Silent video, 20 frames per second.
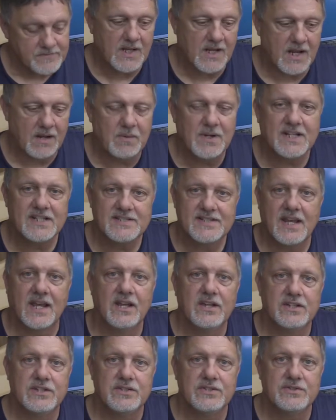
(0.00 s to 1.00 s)
I want to
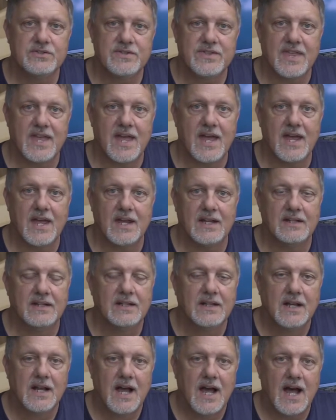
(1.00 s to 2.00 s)
tell you that
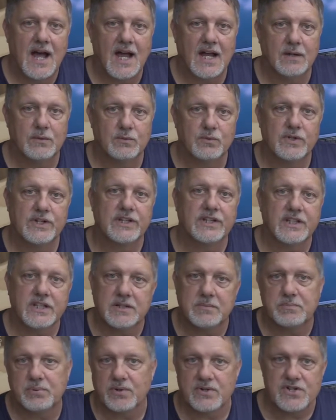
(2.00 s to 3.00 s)
I really
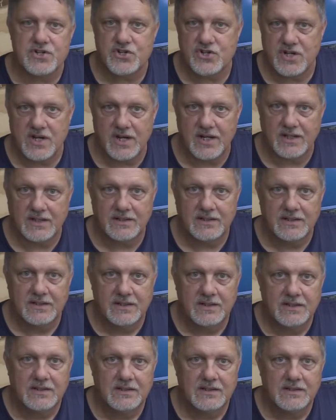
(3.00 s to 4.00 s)
appreciate
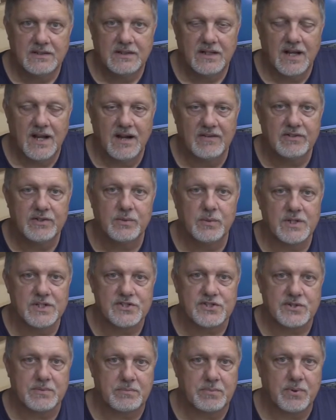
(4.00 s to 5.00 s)

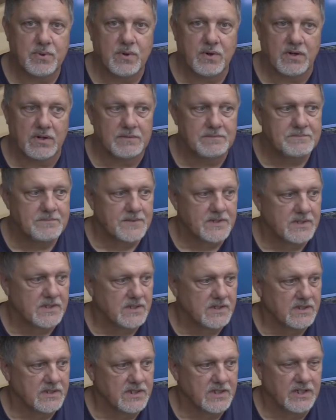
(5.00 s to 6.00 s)
everyone's support.
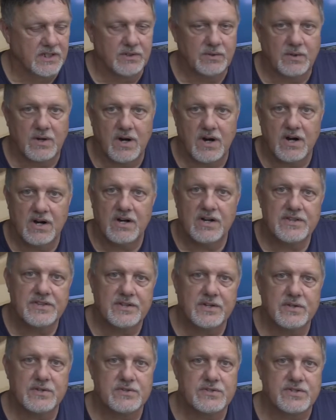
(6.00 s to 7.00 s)
You know, all
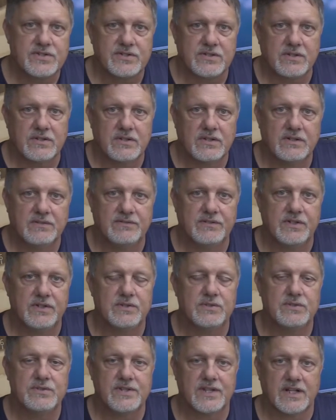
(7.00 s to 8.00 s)
those of
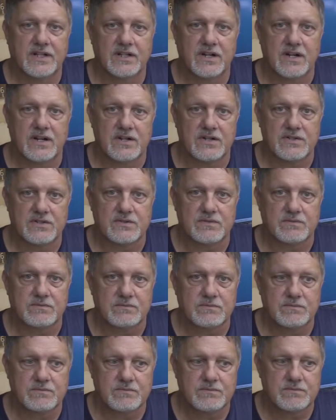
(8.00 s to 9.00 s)
you that are
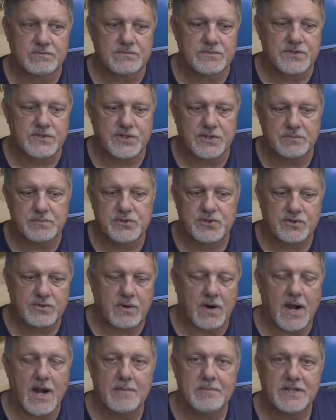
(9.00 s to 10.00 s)

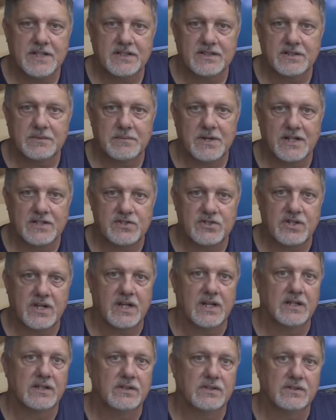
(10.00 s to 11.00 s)
subscribing to my
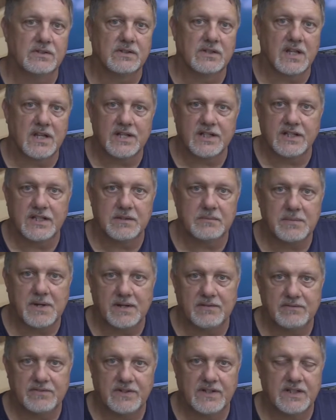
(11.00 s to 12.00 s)
channel, liking
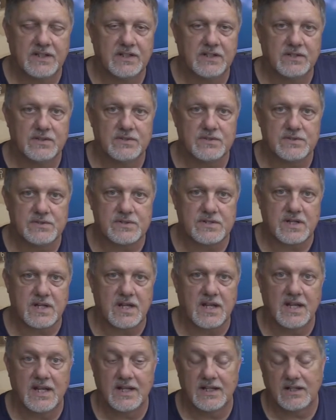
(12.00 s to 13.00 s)
my videos,
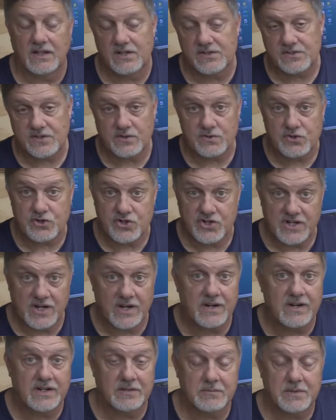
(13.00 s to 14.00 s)
and also
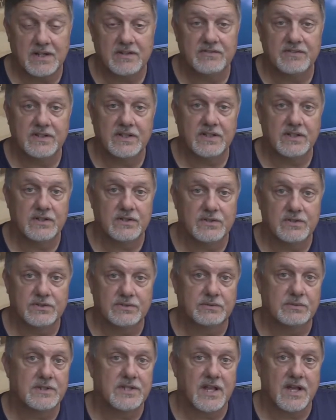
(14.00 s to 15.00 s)
sharing my videos
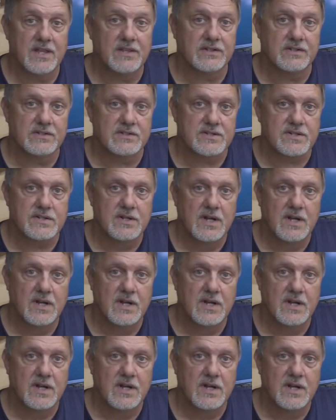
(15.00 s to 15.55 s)
with others.